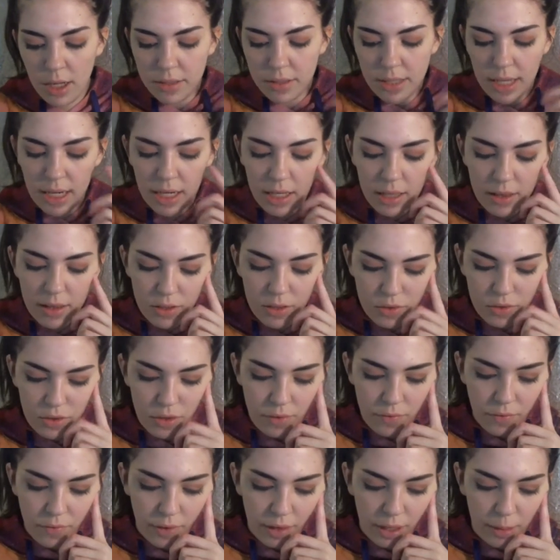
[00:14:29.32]
dating this
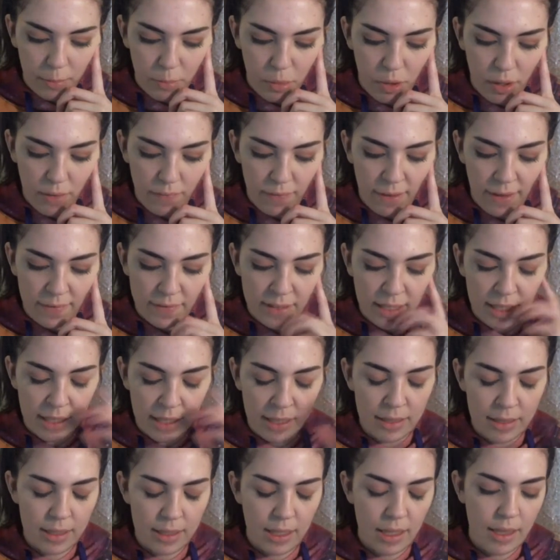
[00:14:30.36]
dude for like 0.5
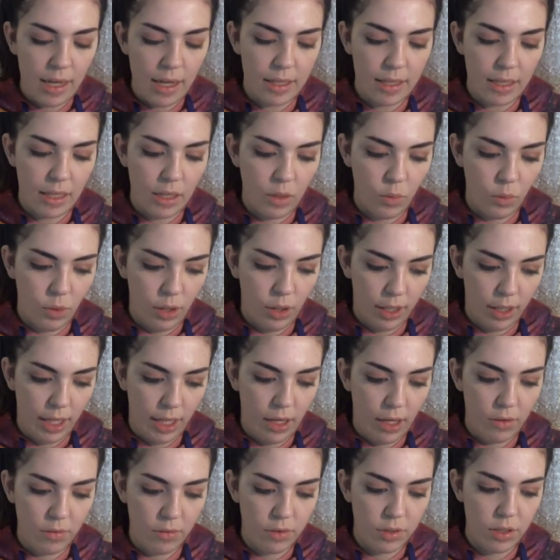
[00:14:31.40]
seconds, and that didn't work
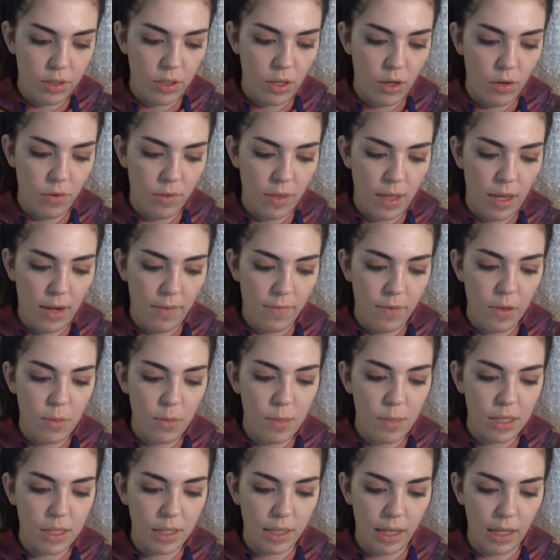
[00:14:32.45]
out. So then a few
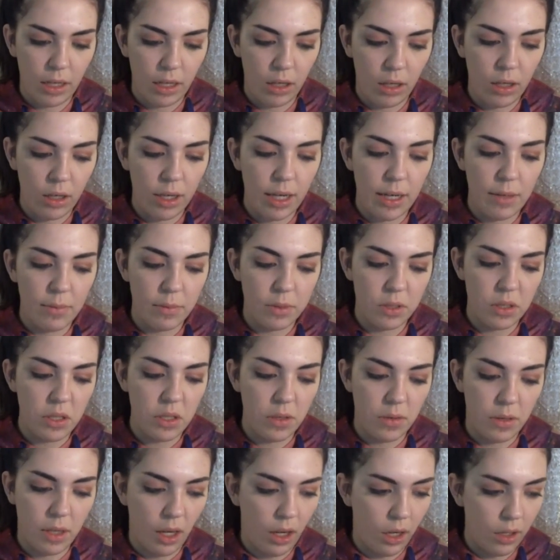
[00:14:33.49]
months later, it was
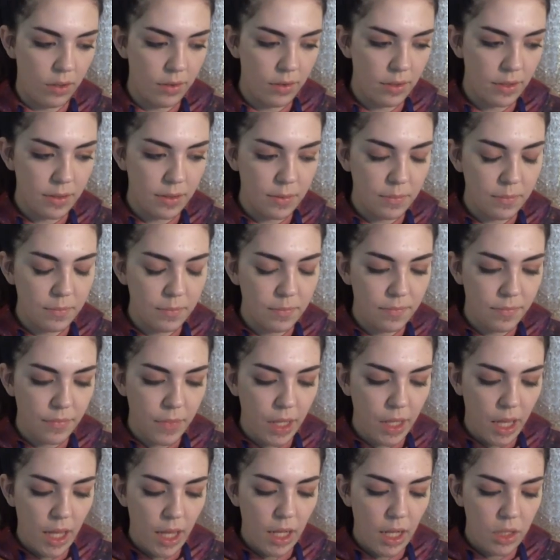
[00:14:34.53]
New Year's.
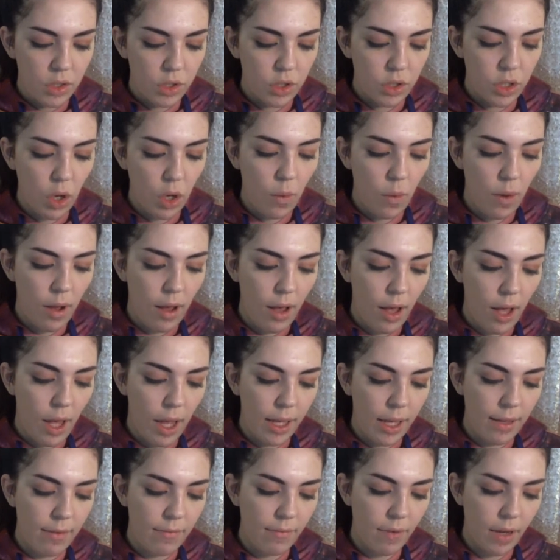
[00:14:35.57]
So
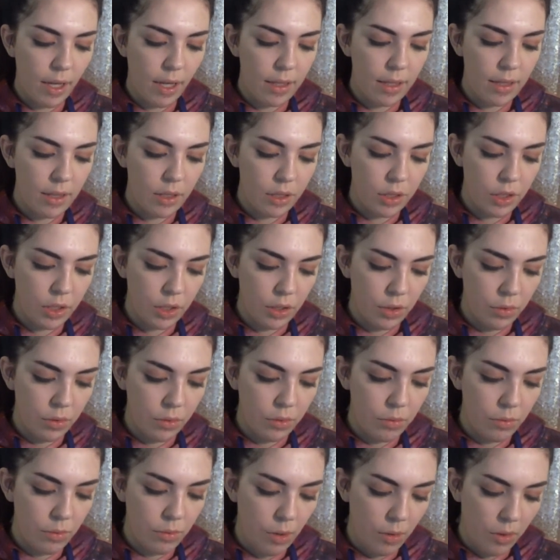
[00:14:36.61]
I invite the dude,
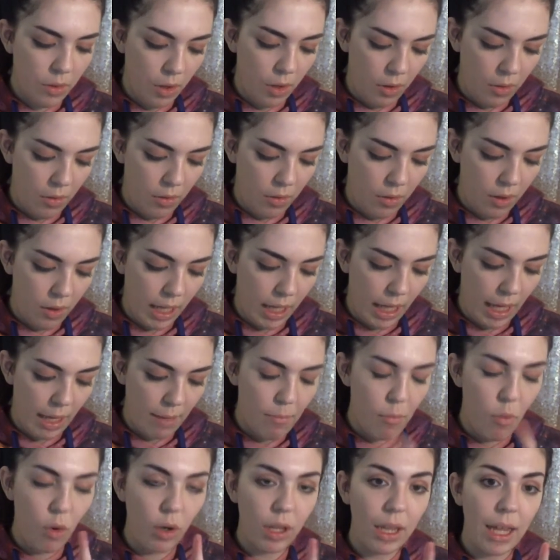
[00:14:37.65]
well, no, okay,
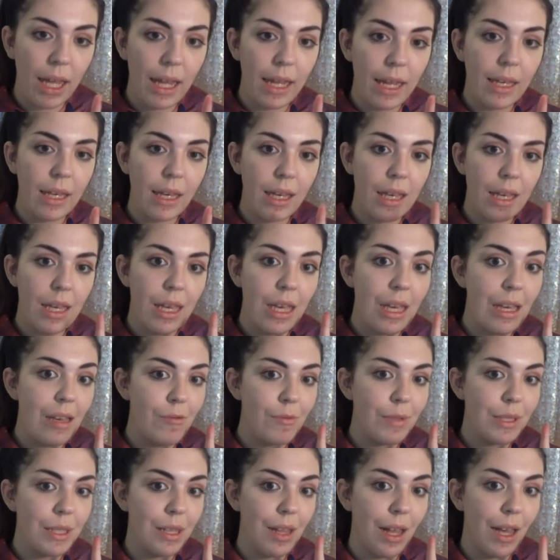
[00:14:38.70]
more like he
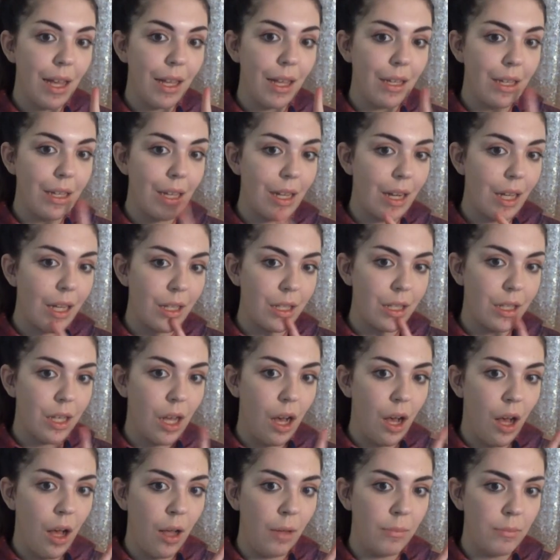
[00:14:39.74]
was like, can I
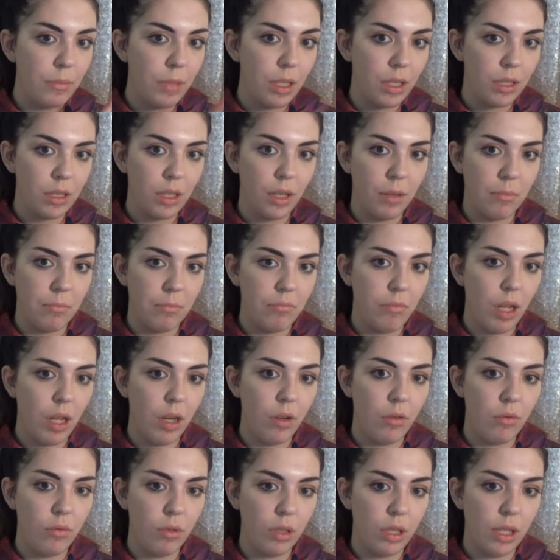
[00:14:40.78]
come? Because I
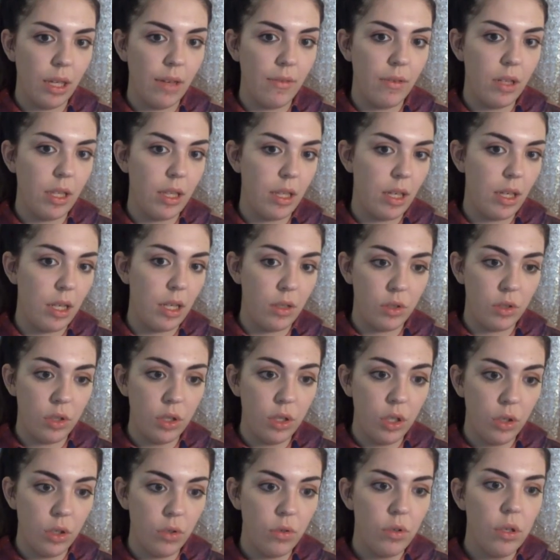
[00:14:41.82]
don't really have anything else to
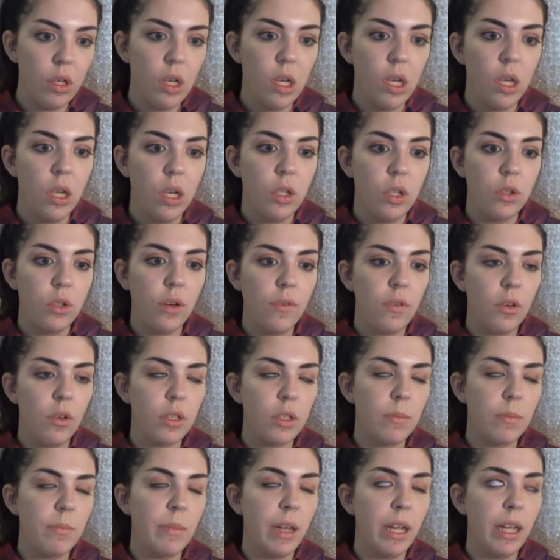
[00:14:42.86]
do. So of
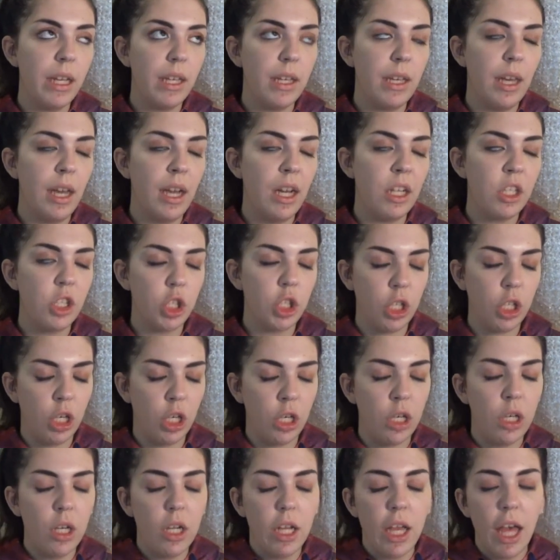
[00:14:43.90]
course I'm like, yeah,
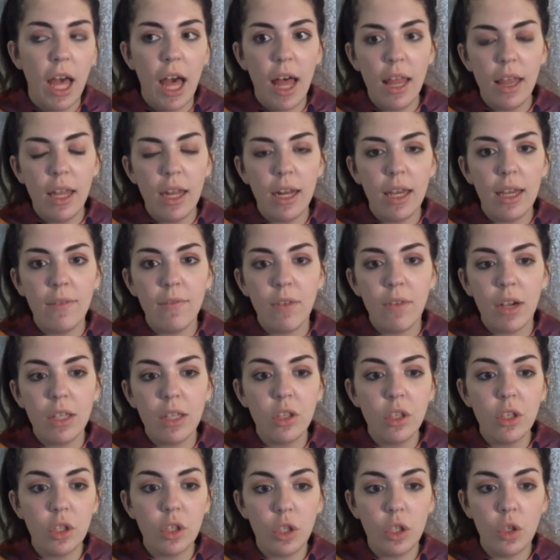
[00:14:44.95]
sure. And then I
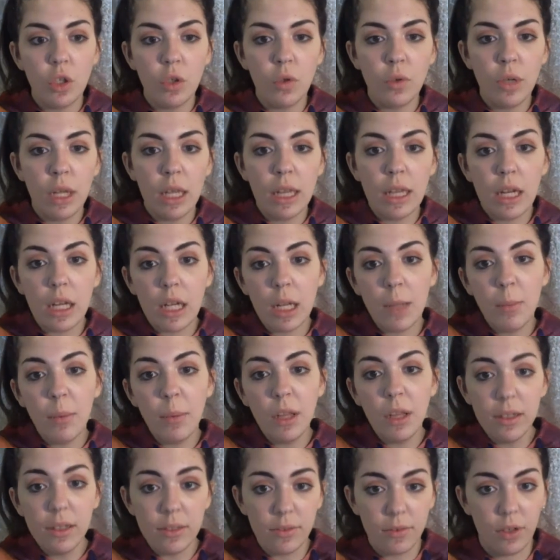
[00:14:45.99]
invite the dude and then a couple
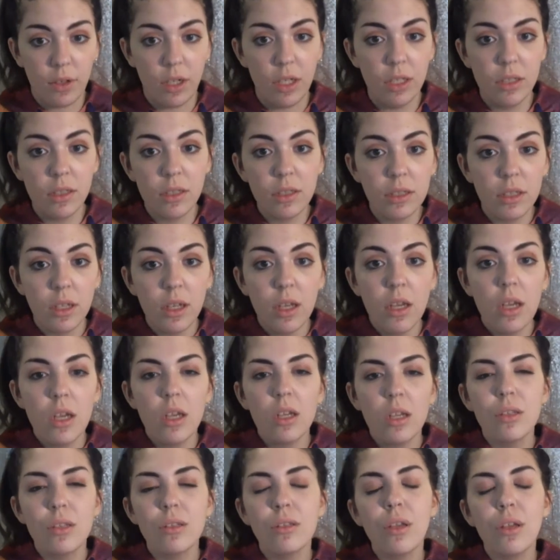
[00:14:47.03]
other friends.
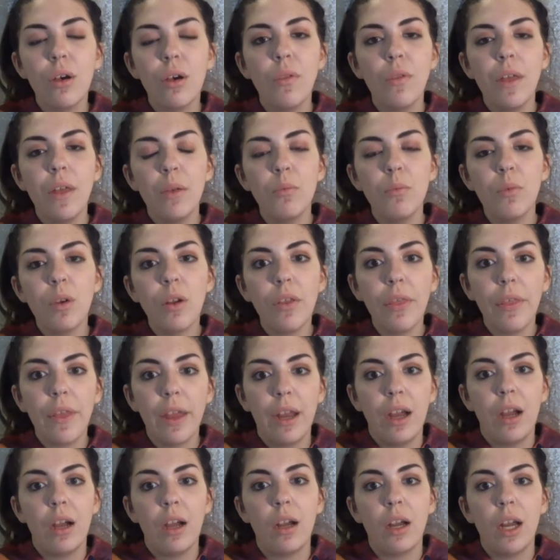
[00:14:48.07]
So then we're
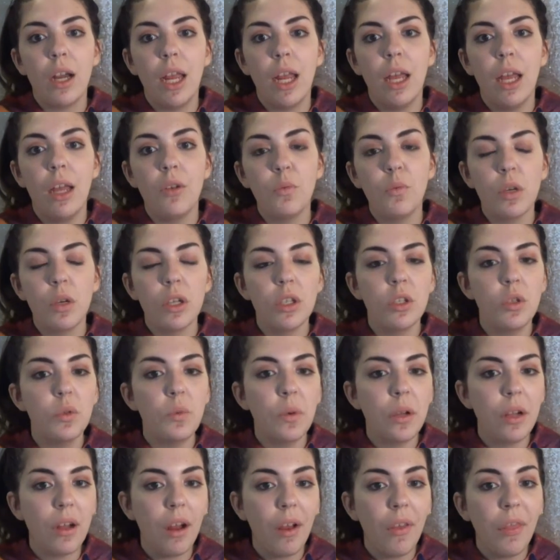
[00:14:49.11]
there and we're
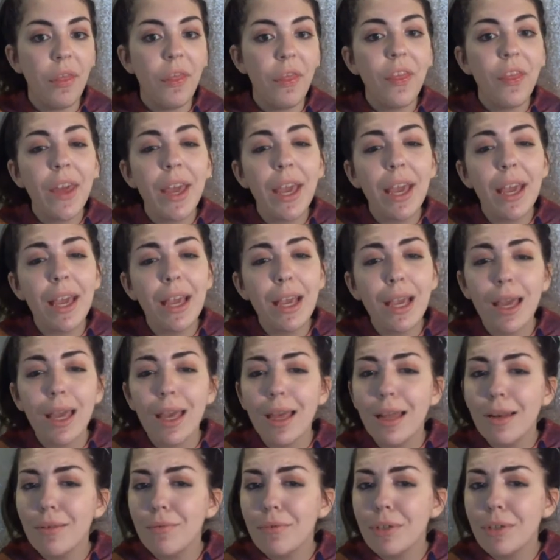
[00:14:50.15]
doing our thing
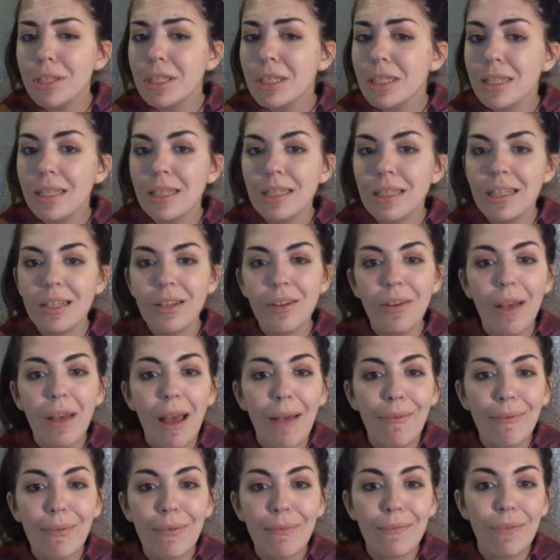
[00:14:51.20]
and we're just,
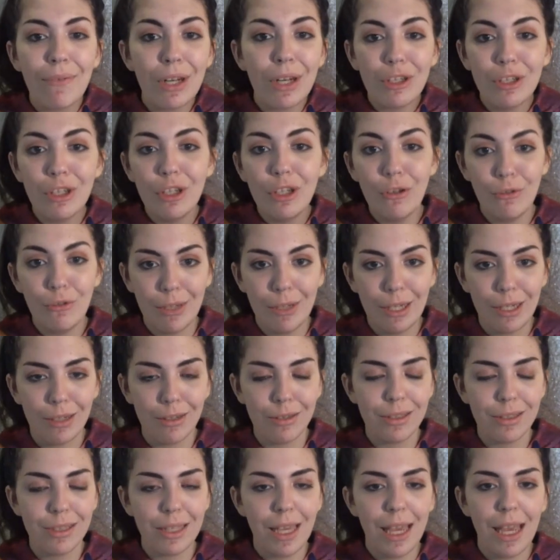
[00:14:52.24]
having fun on New
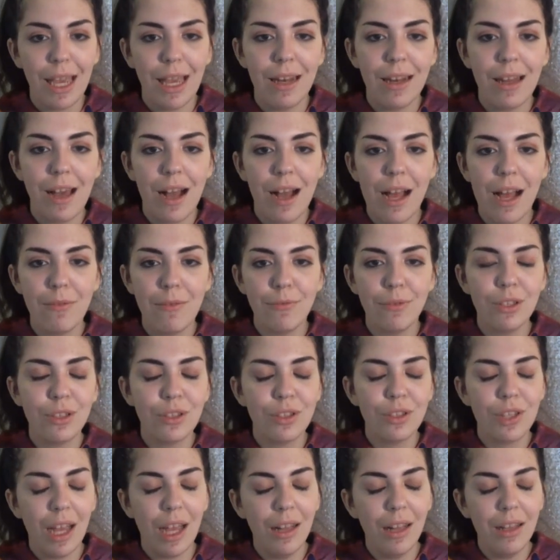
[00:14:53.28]
Year's. And I
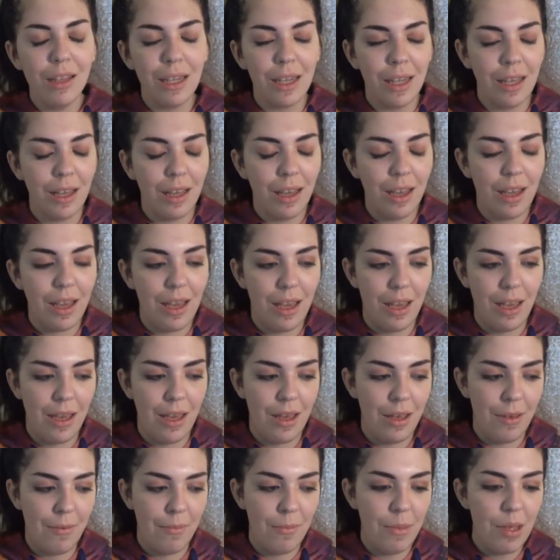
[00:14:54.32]
was telling
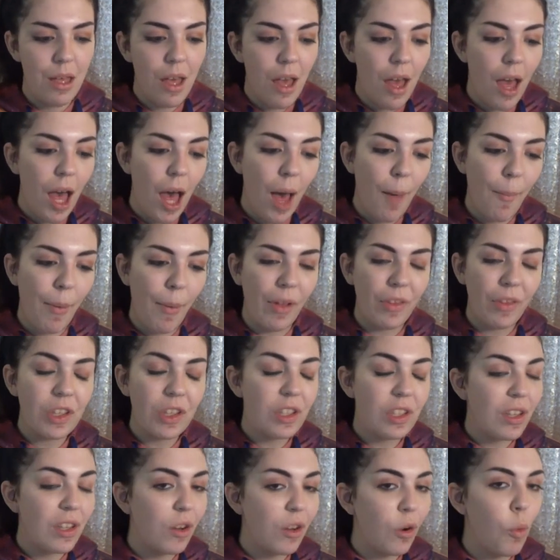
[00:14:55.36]
him about
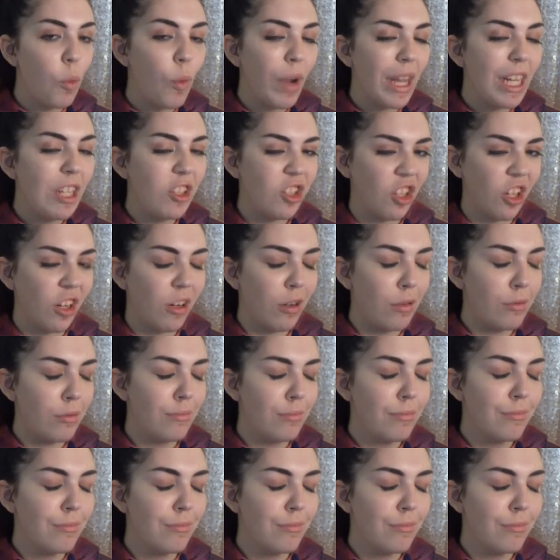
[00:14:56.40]
this little wager,